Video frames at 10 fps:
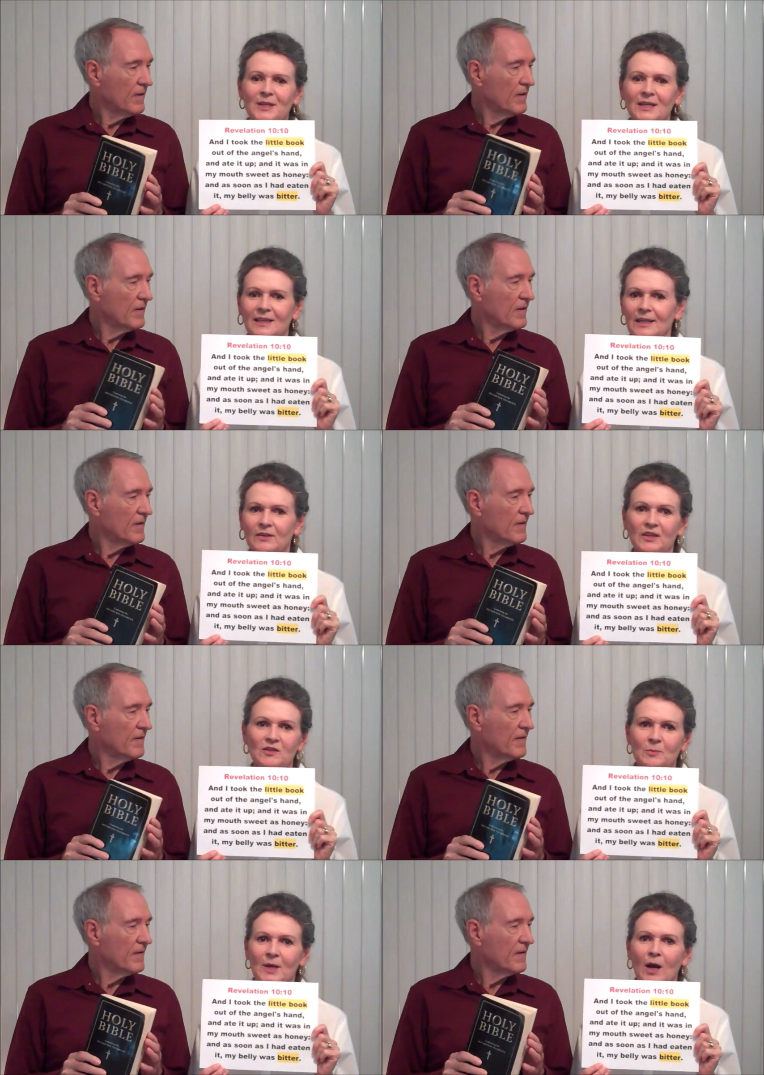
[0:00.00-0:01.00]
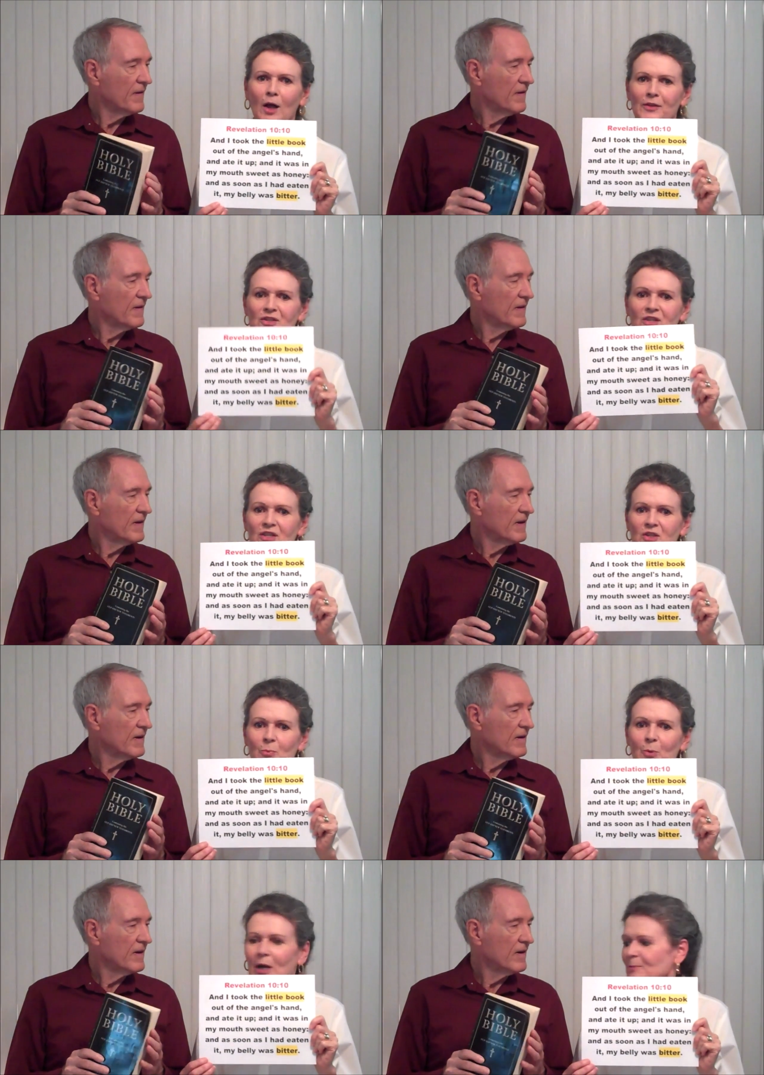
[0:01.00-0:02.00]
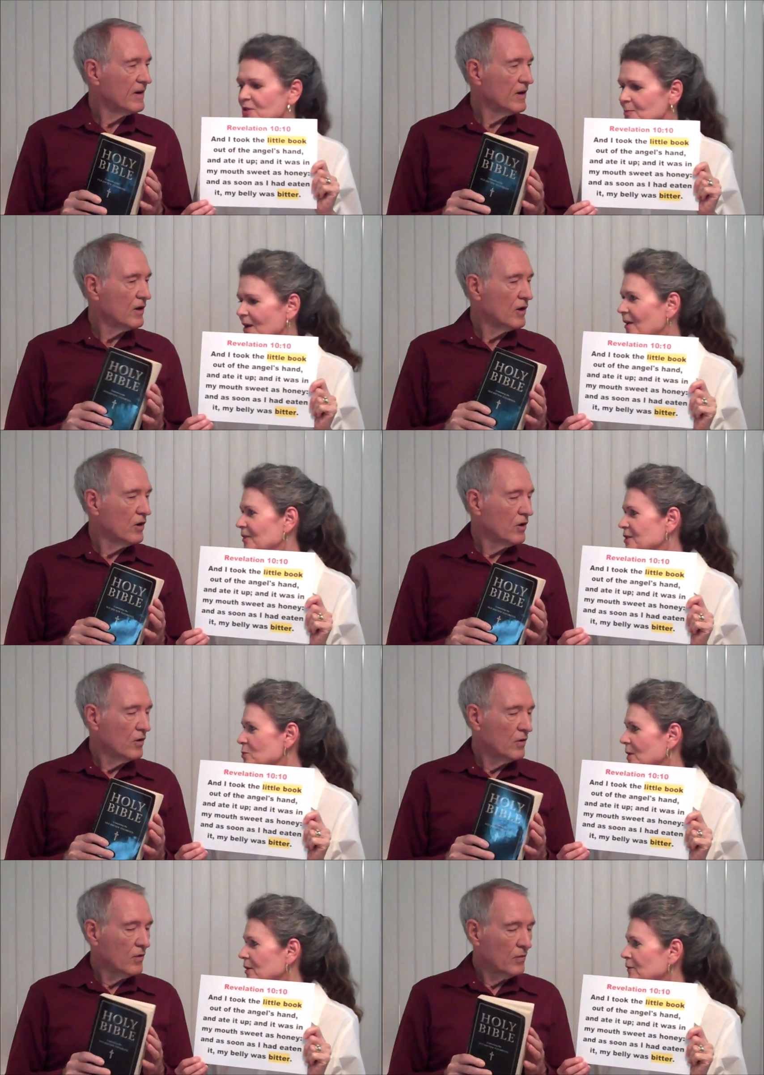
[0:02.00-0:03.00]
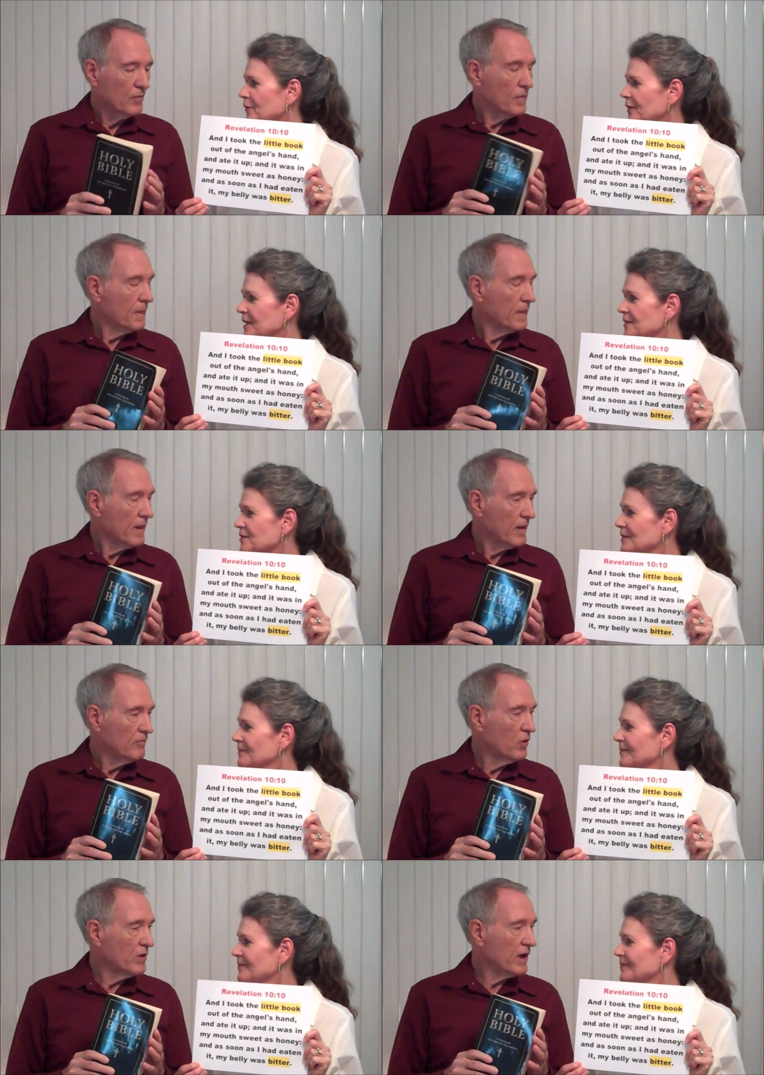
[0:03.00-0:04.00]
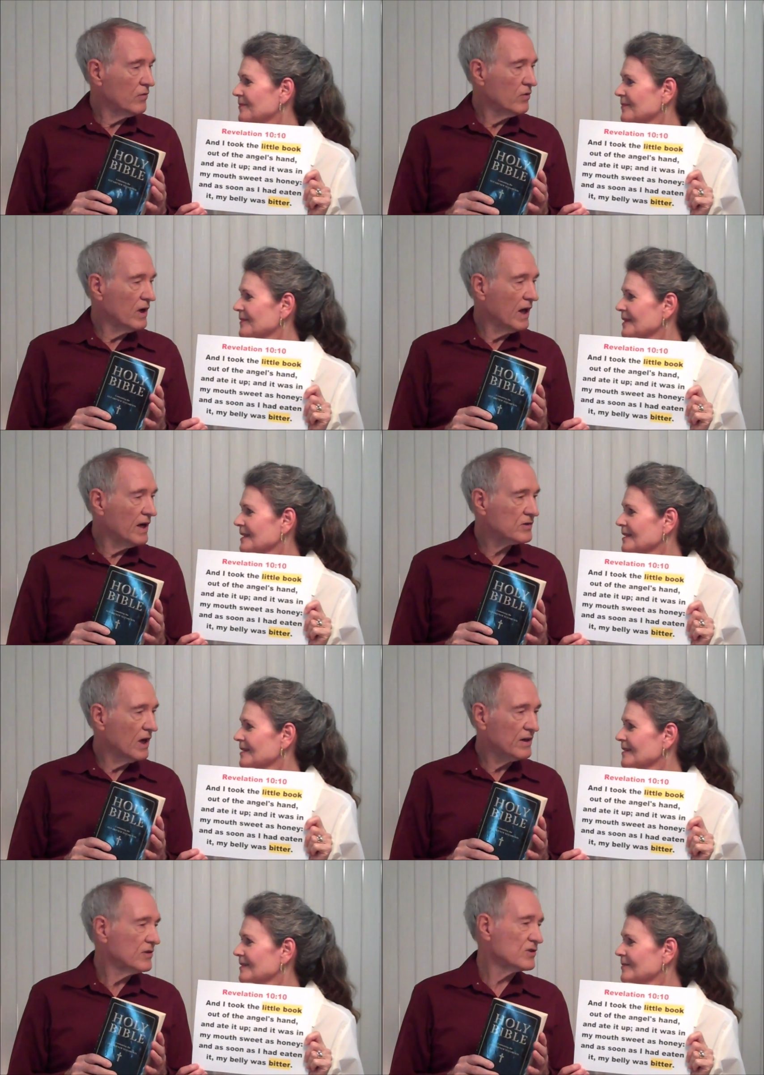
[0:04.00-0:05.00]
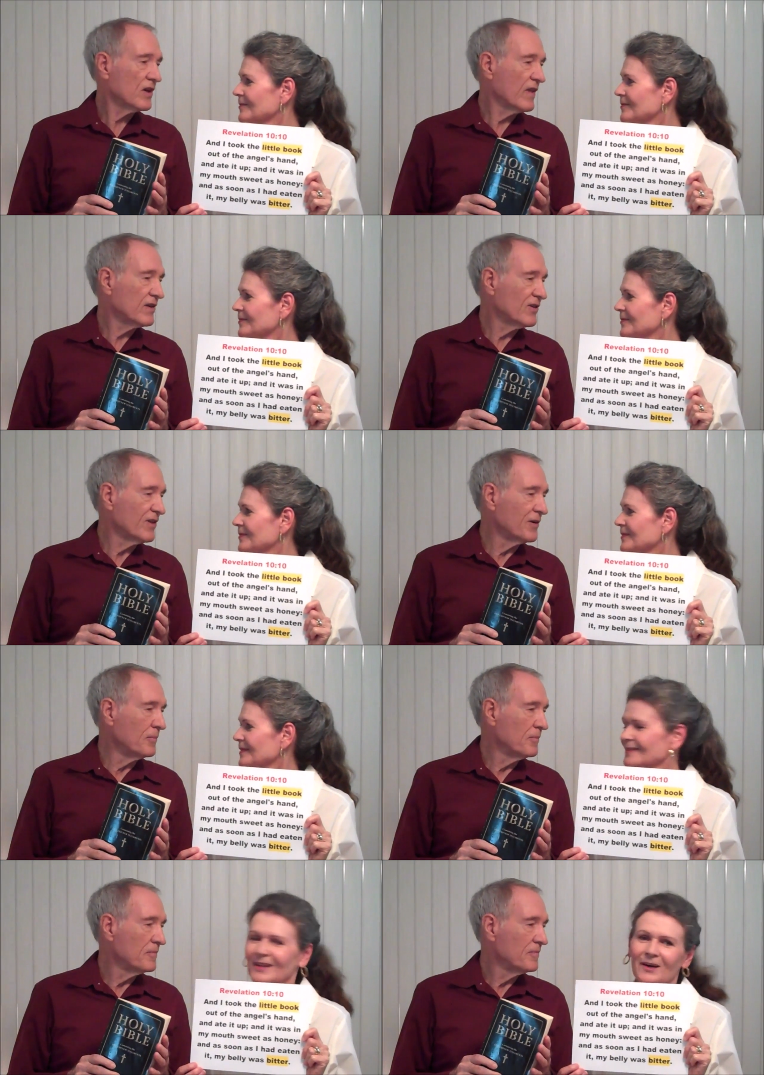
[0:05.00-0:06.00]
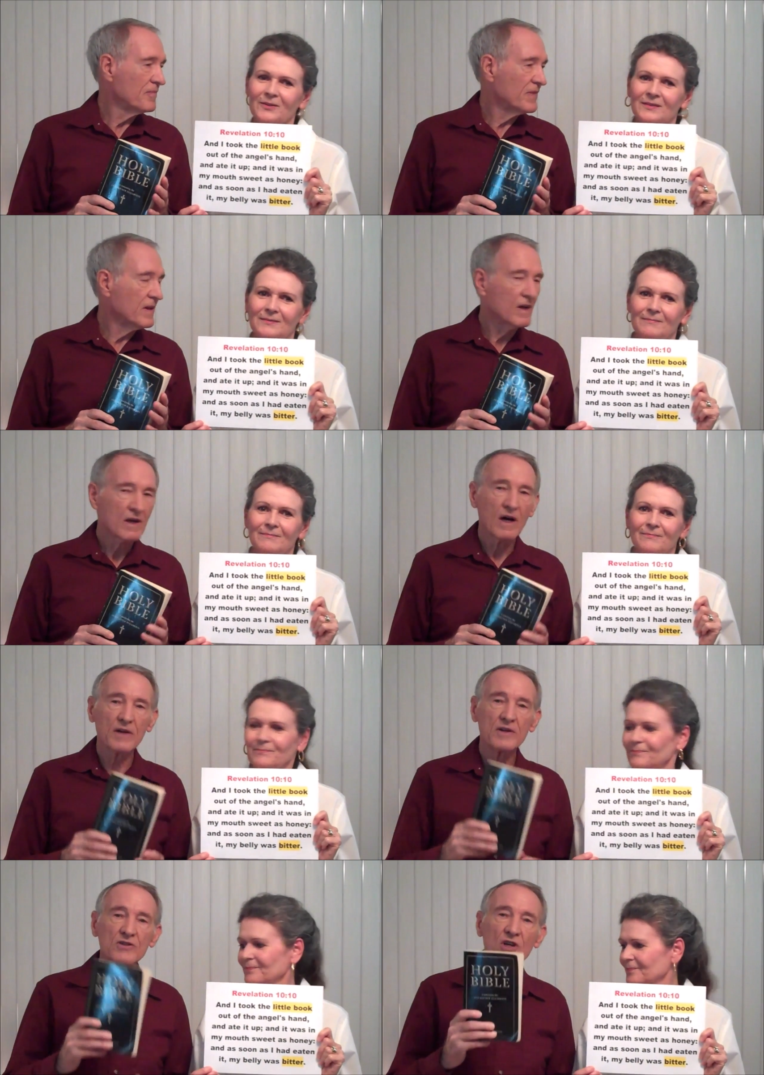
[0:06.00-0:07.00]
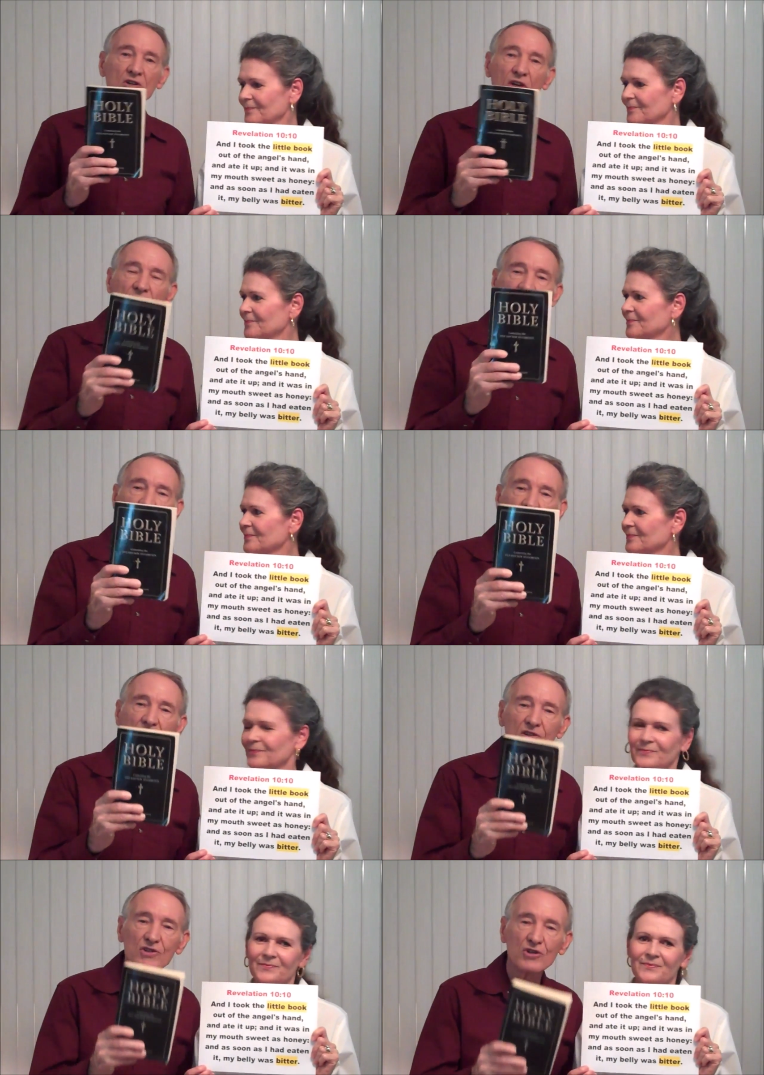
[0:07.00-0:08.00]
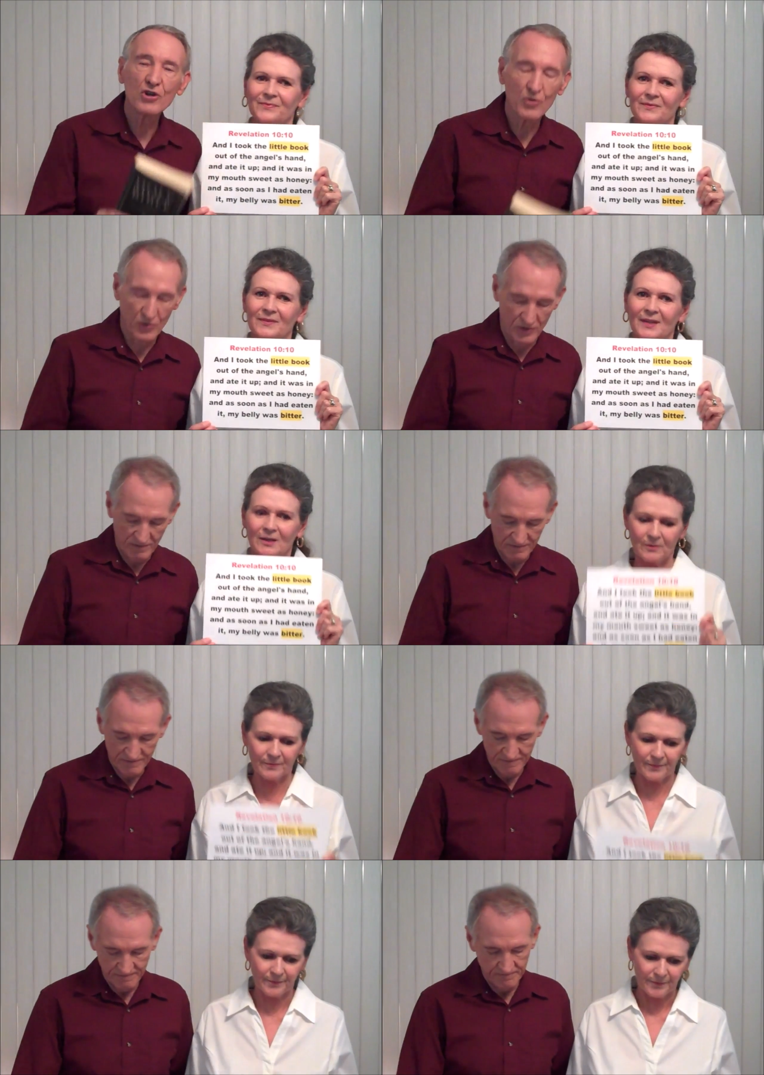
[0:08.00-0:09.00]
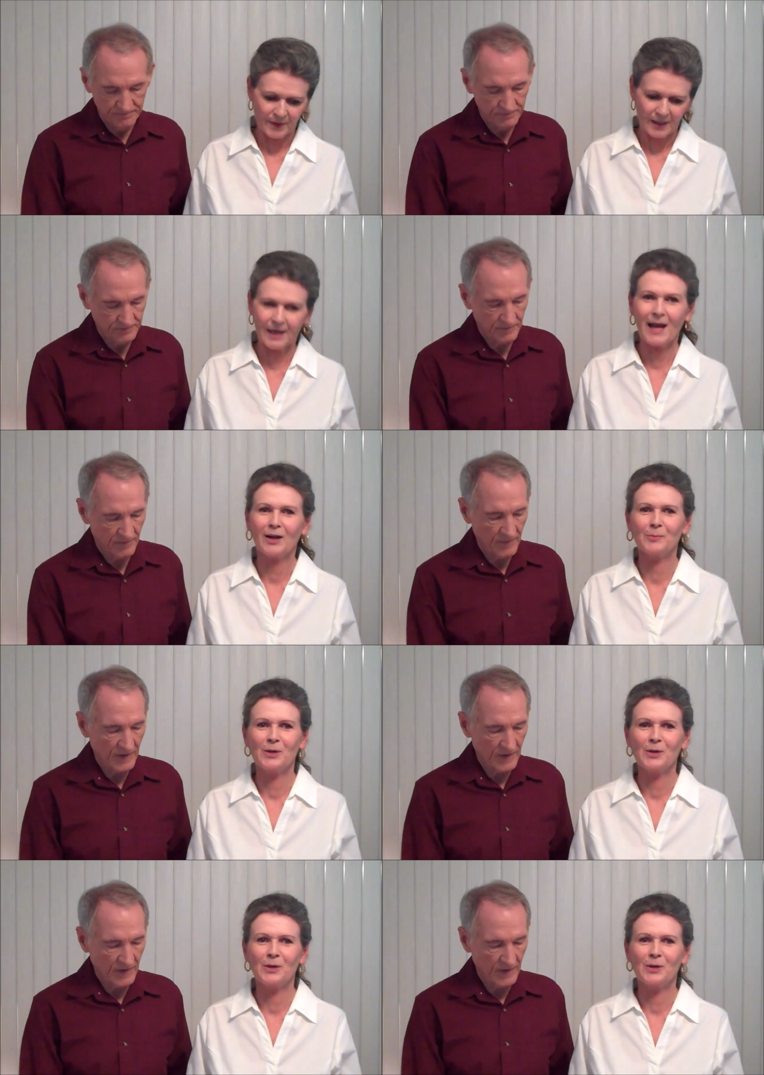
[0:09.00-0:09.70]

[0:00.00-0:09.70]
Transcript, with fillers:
Speaker 1: me and he gives me all these things. He promised me all these wonderful things.
Speaker 2: But when they realized God didn't say that to them. No. God didn't say nothing out of this to you.
Speaker 1: No. And how come